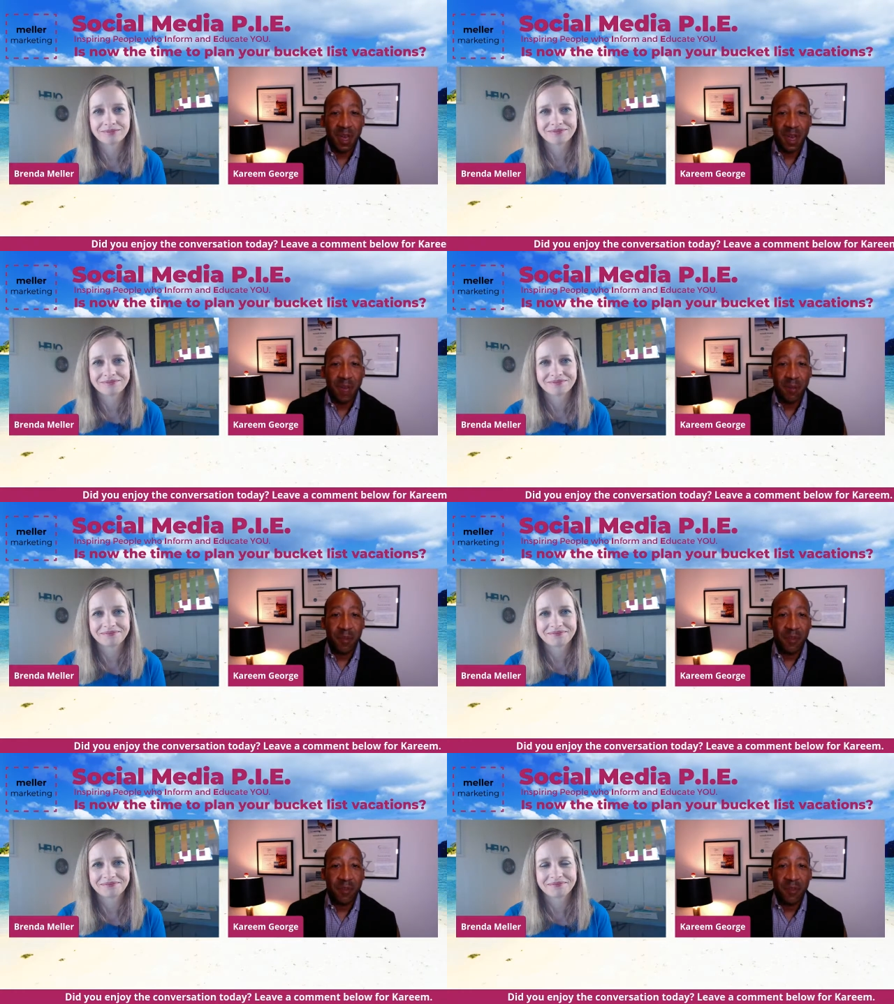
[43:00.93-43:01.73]
Speaker 1: Uh,
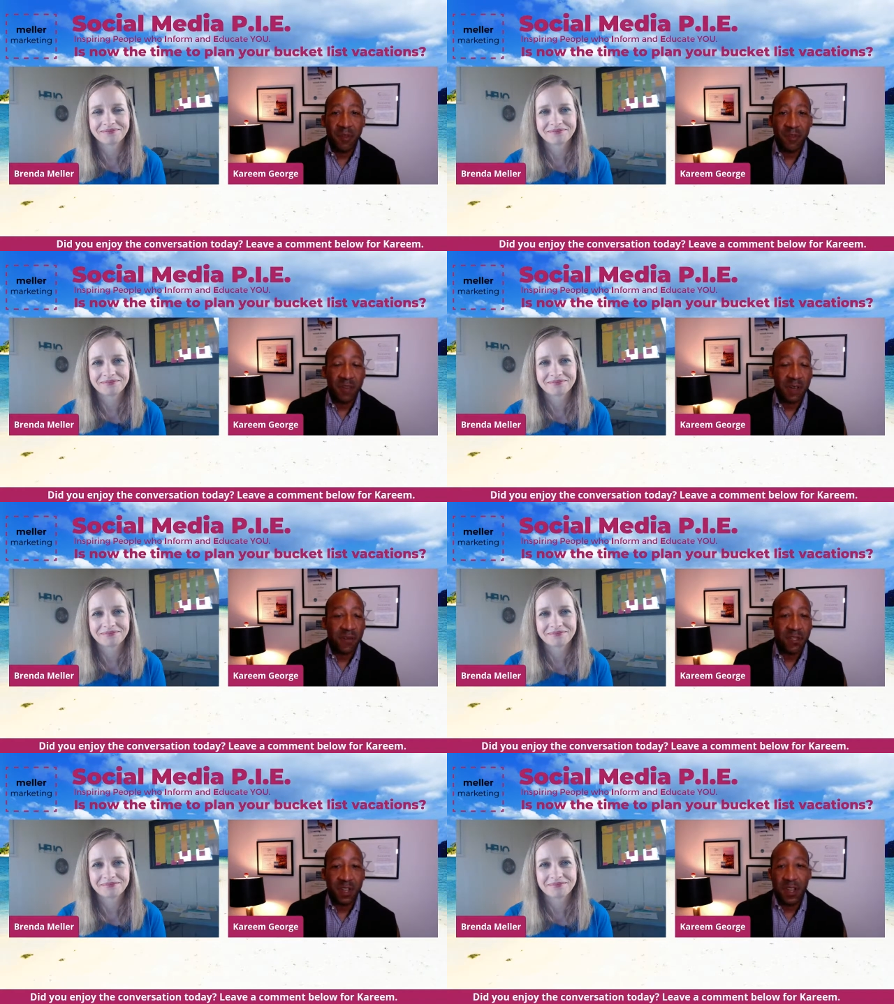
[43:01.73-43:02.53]
but if your travel
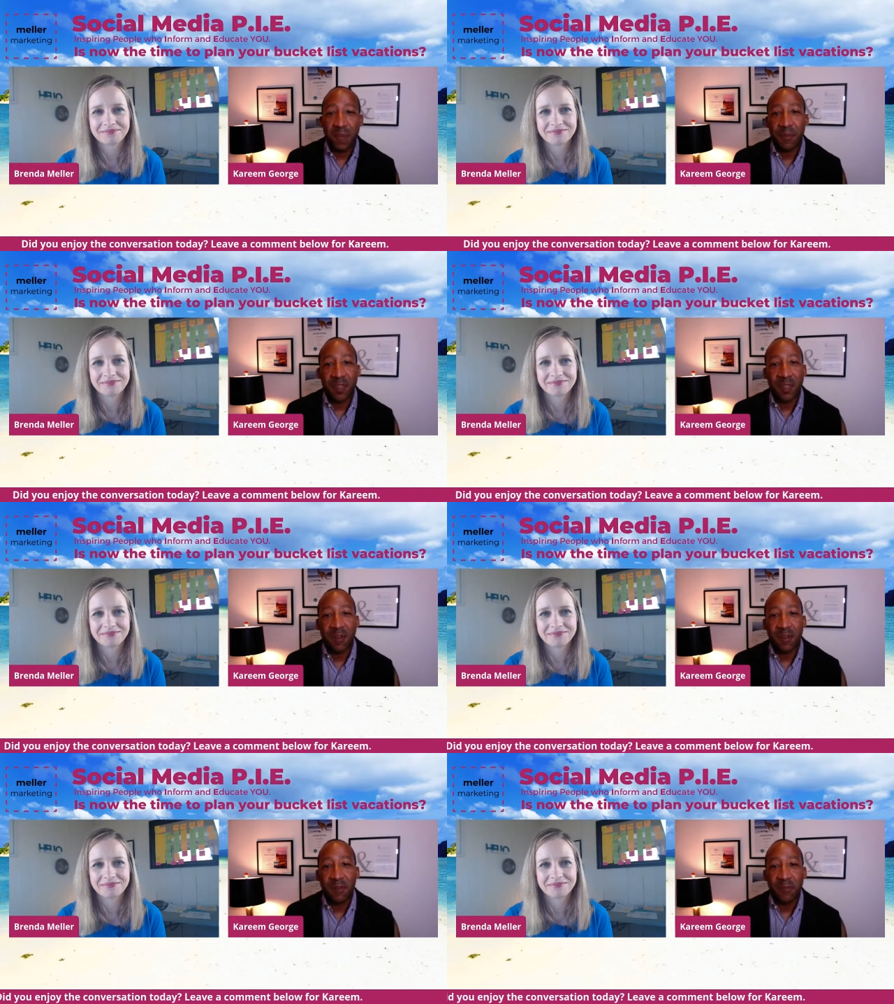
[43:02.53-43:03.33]
is going to happen
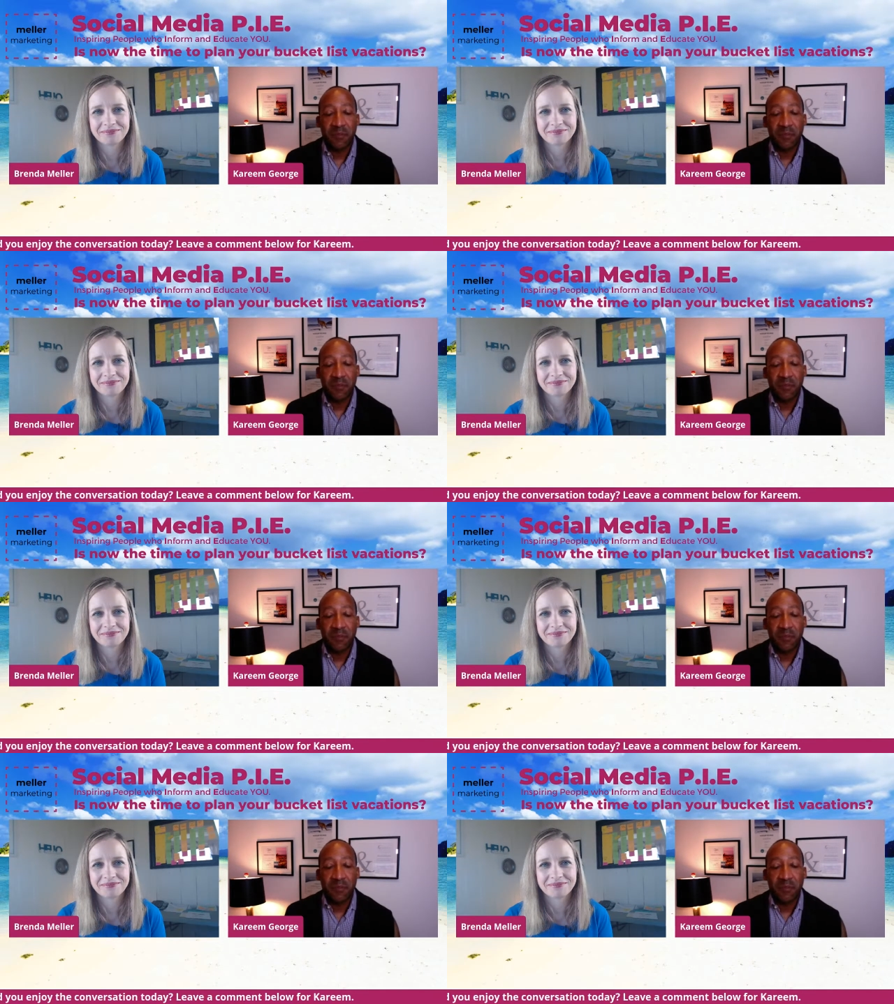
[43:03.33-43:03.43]
later,